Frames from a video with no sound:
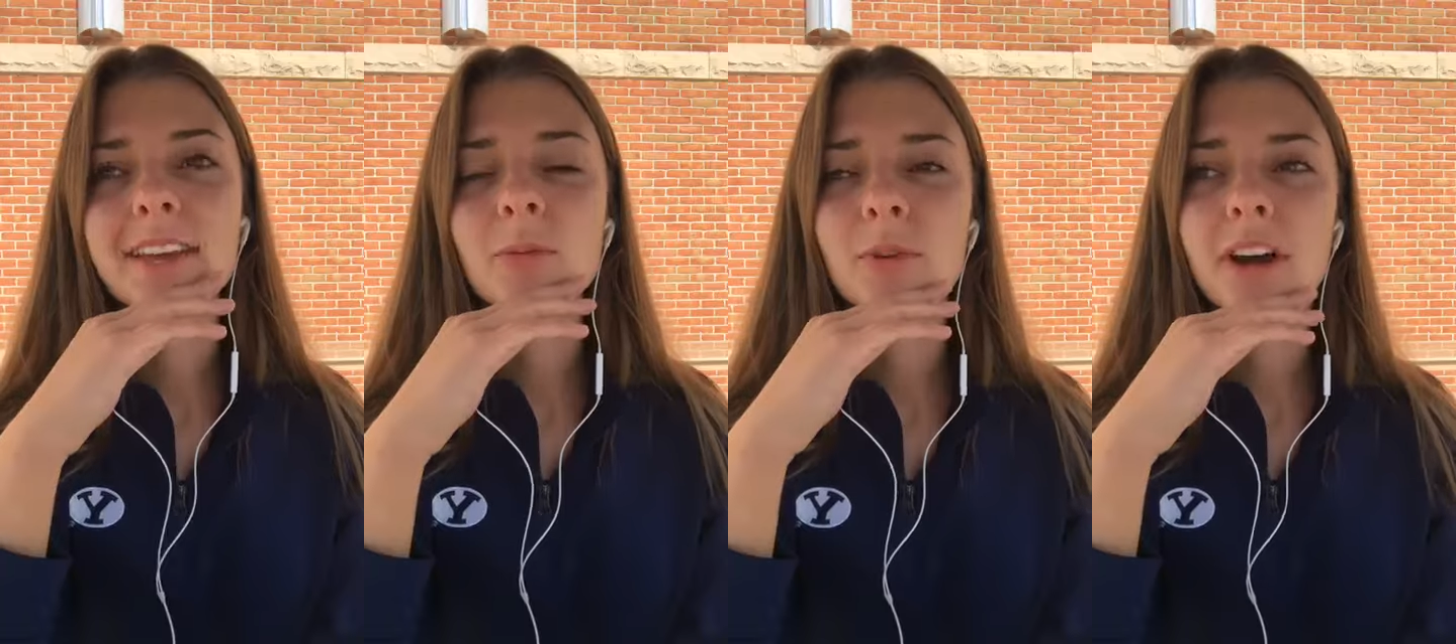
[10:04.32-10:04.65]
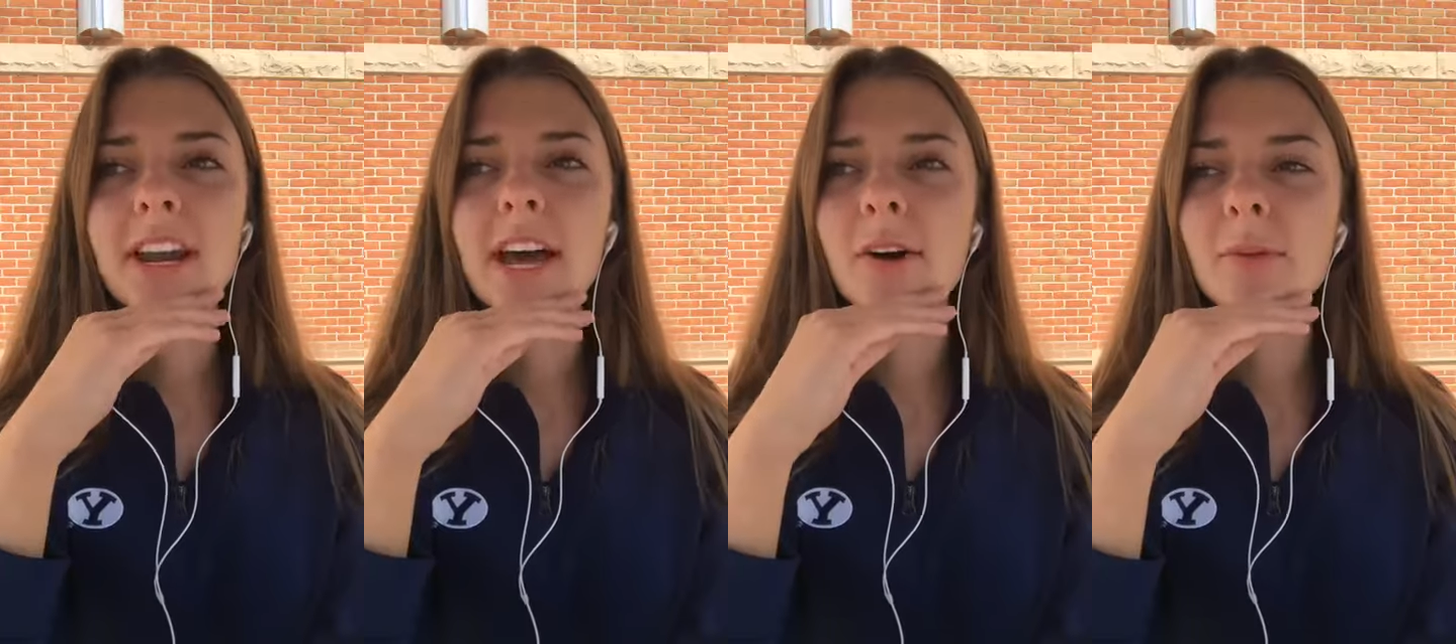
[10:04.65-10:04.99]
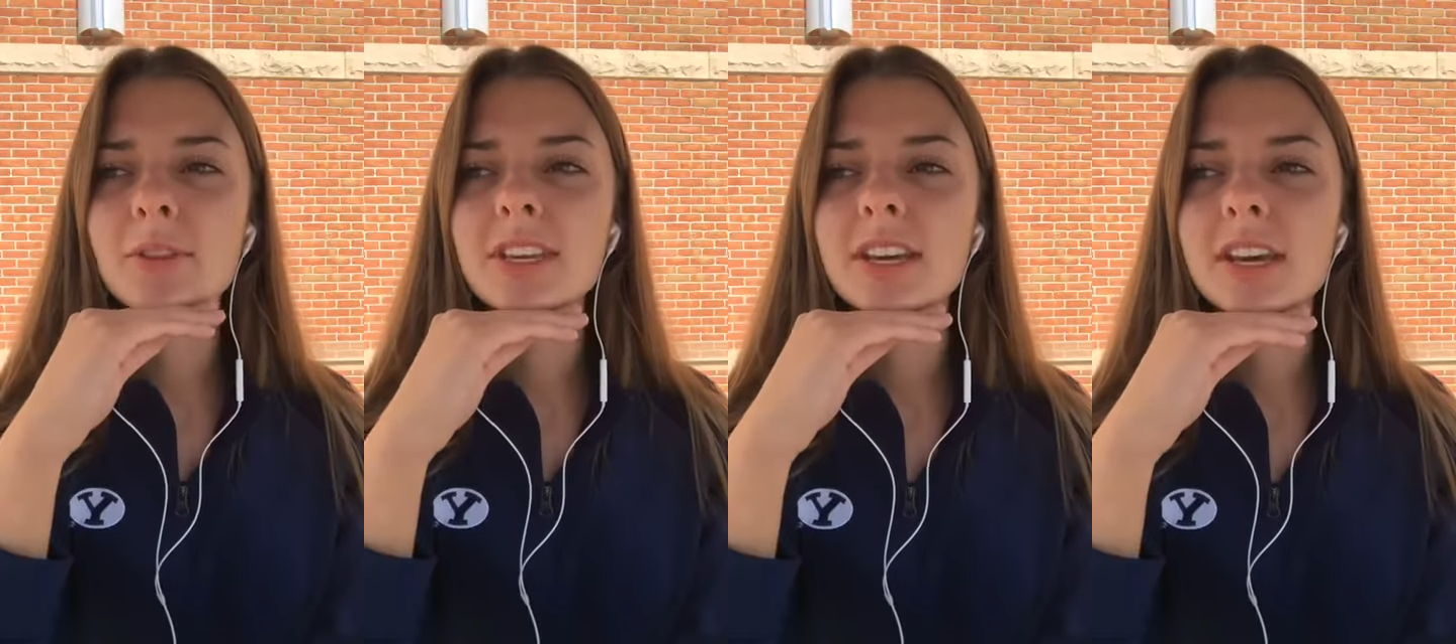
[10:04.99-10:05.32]
Right now
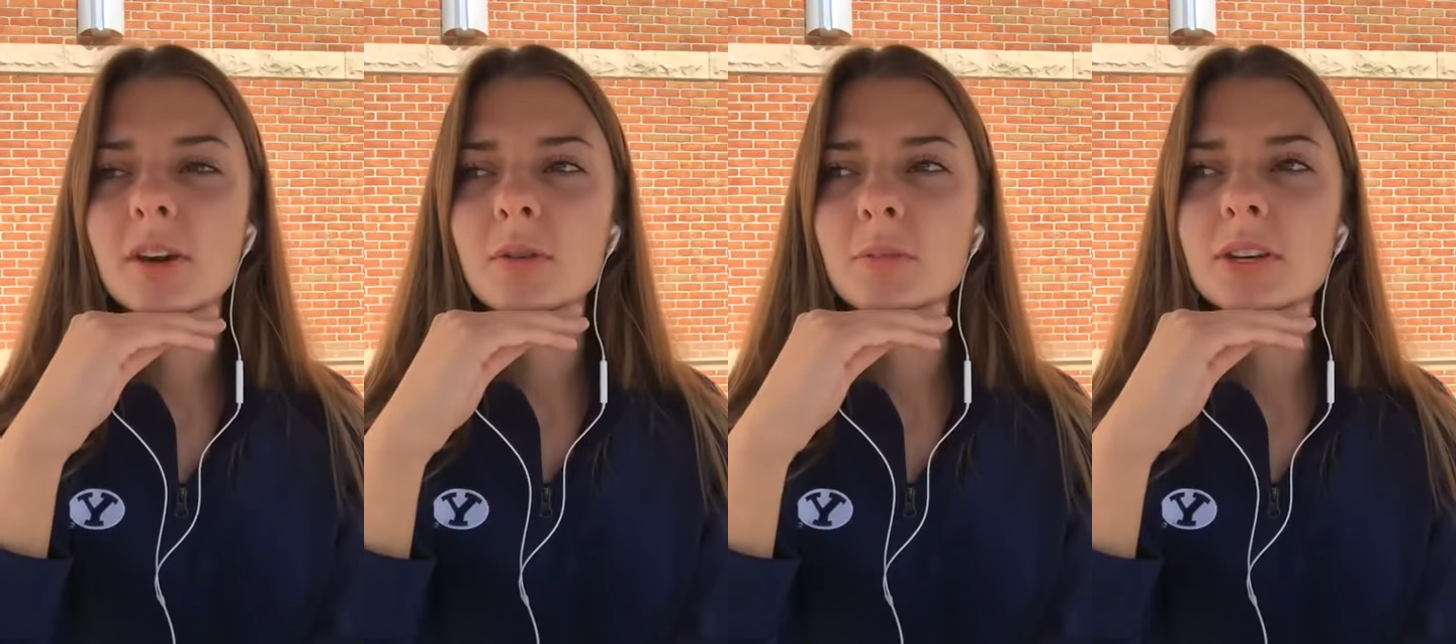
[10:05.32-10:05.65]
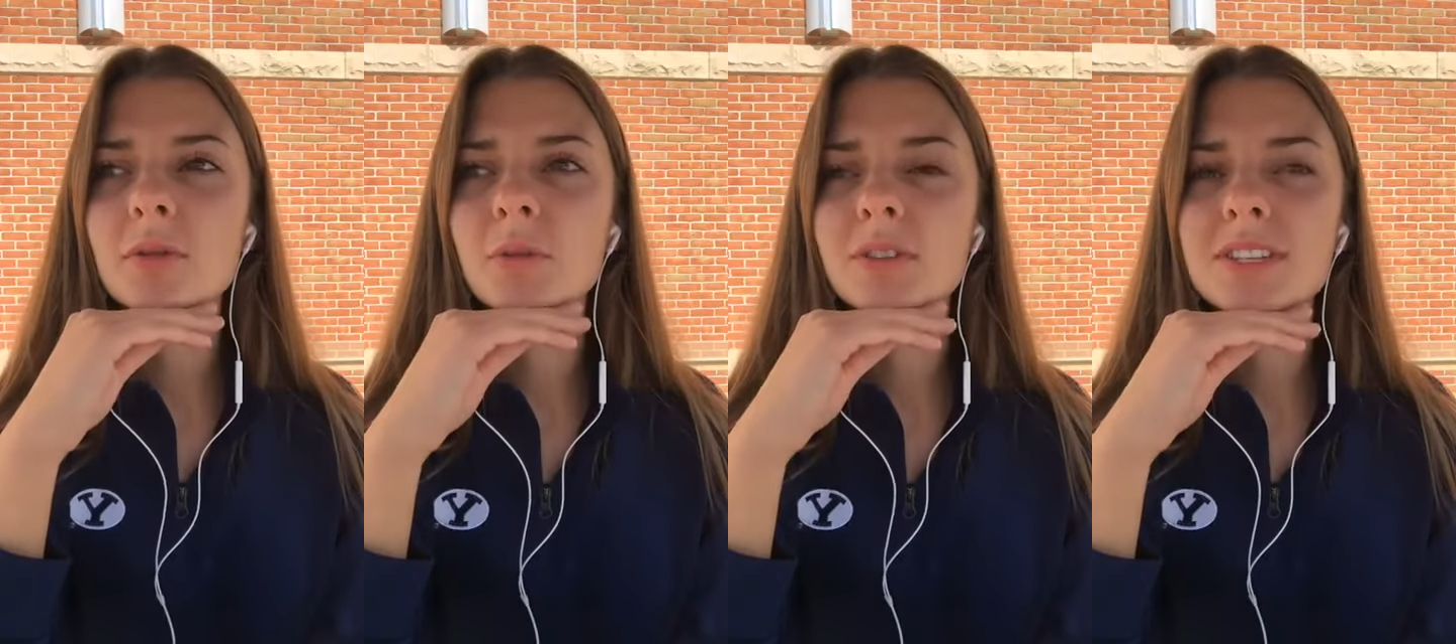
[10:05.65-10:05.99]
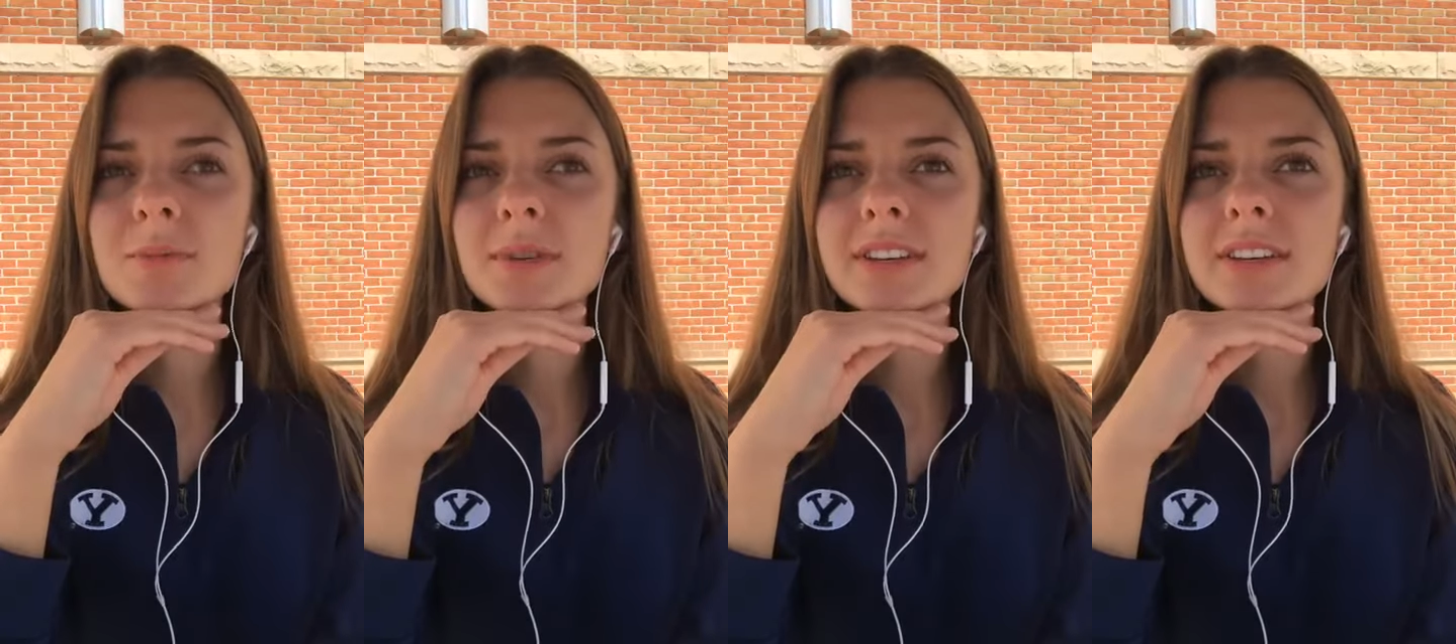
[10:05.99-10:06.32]
I'm thinking it would be cool
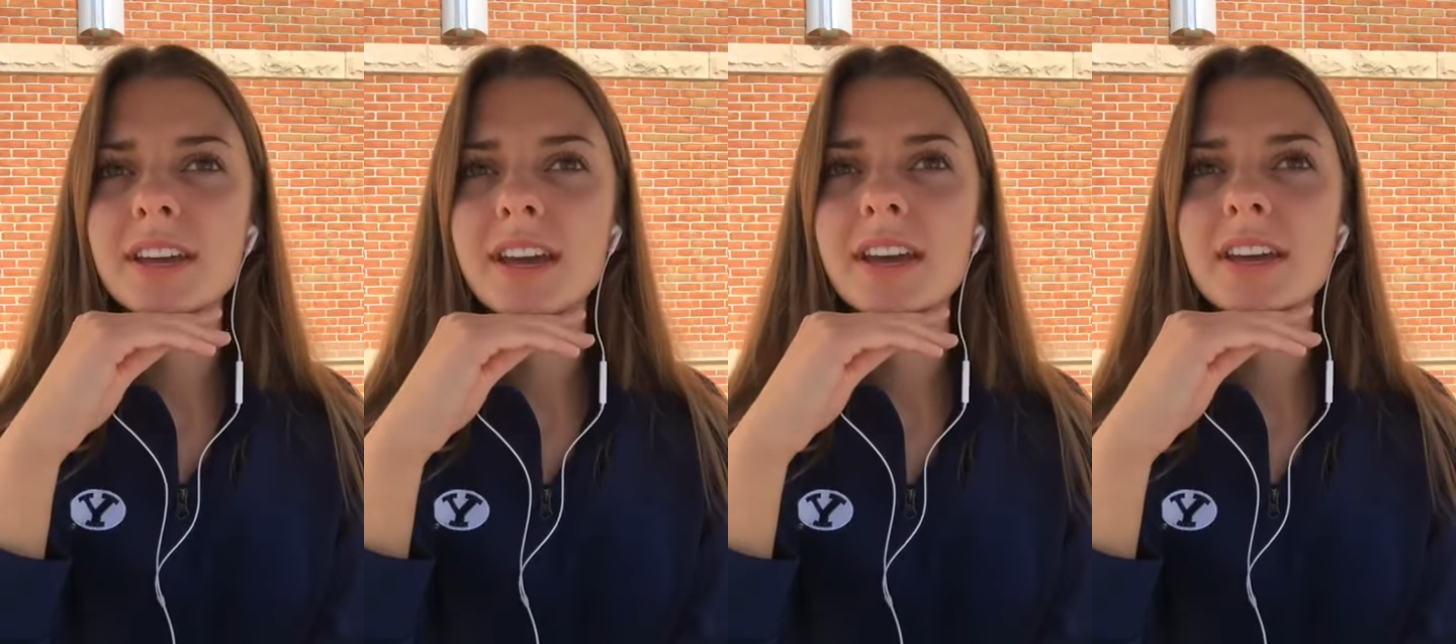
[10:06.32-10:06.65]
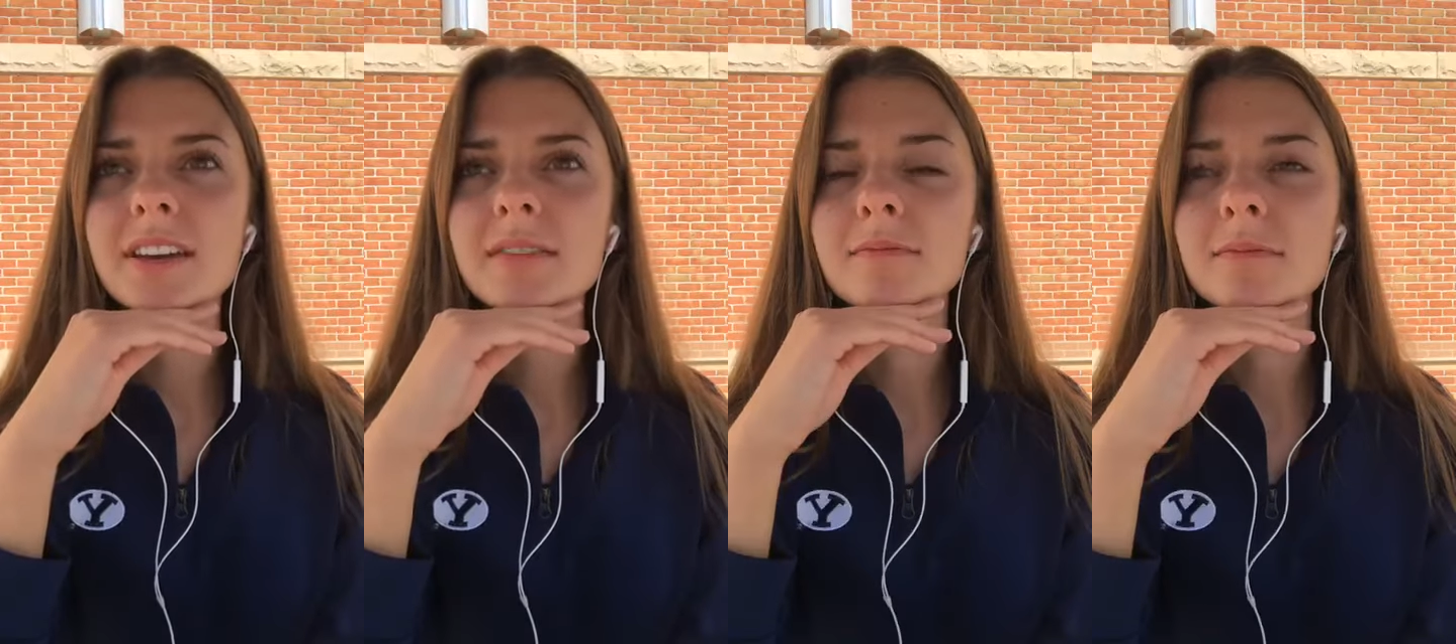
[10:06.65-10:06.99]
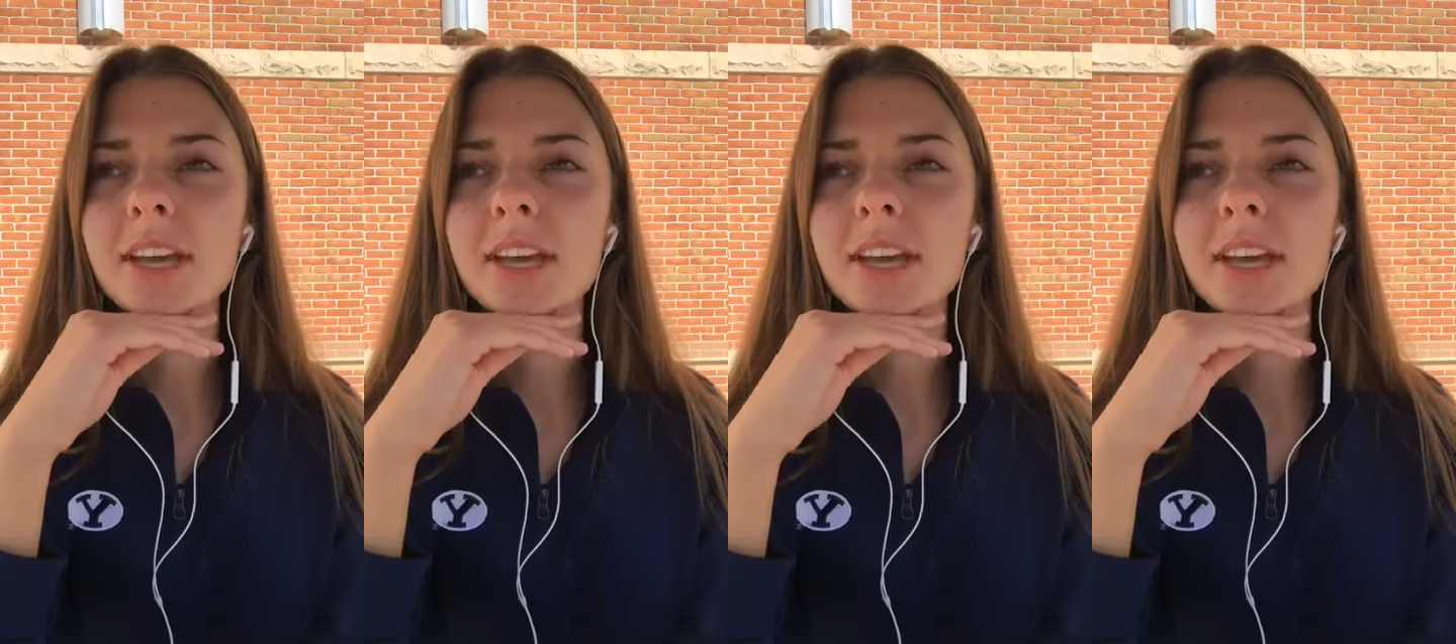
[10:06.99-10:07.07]
to be a